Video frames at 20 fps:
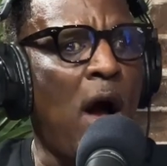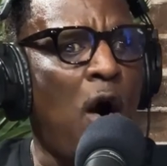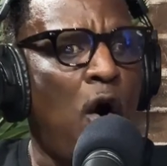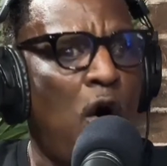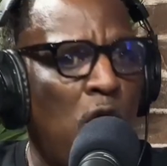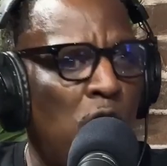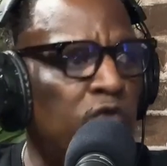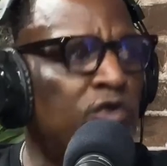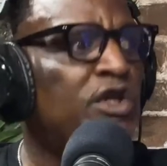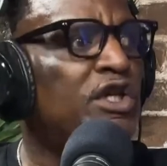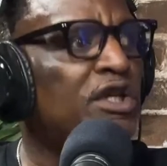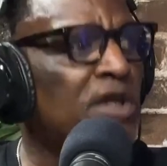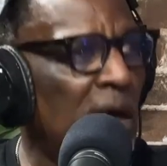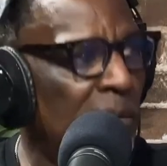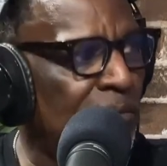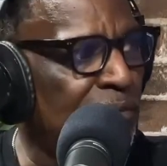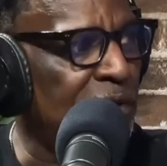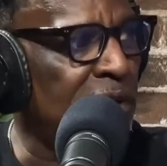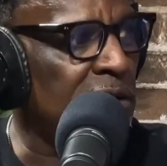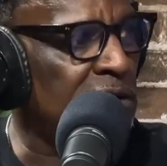own
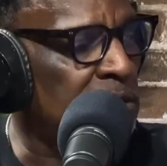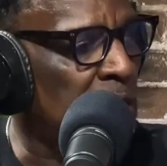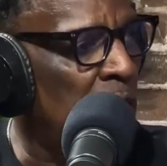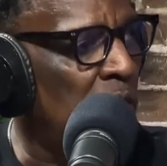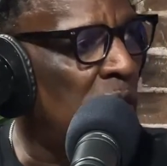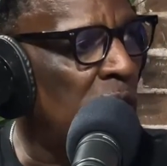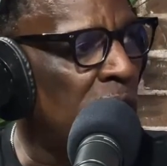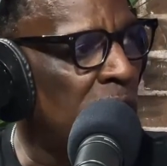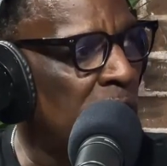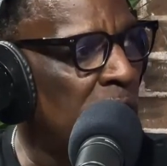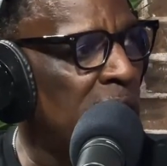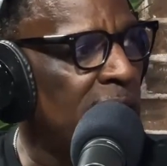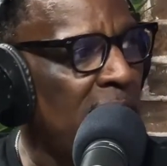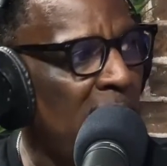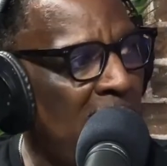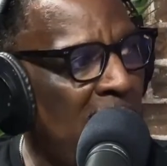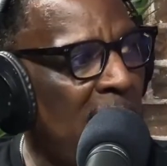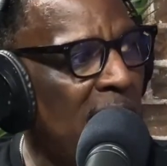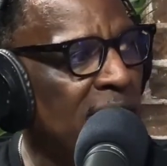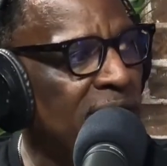something so early
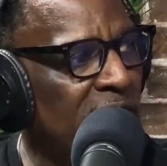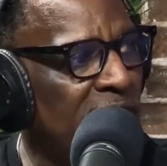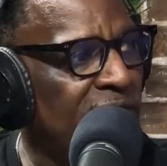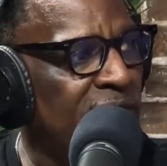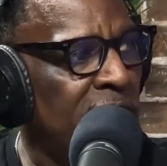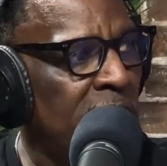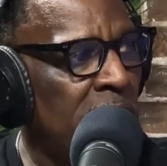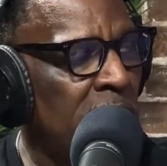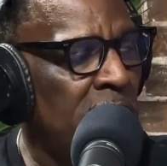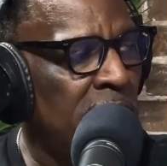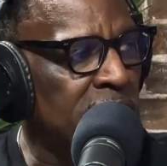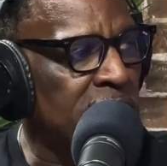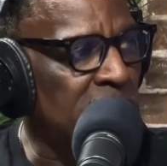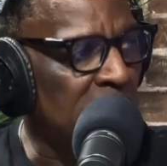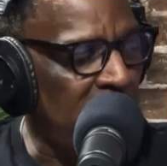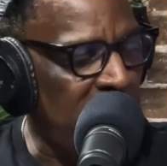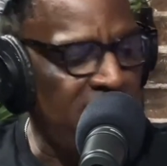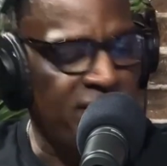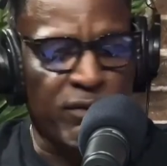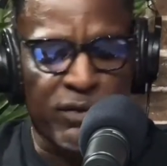out of
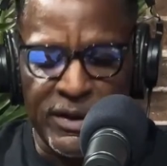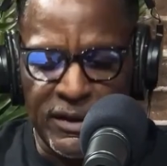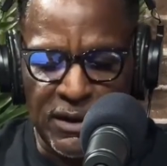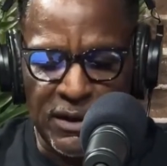slavery.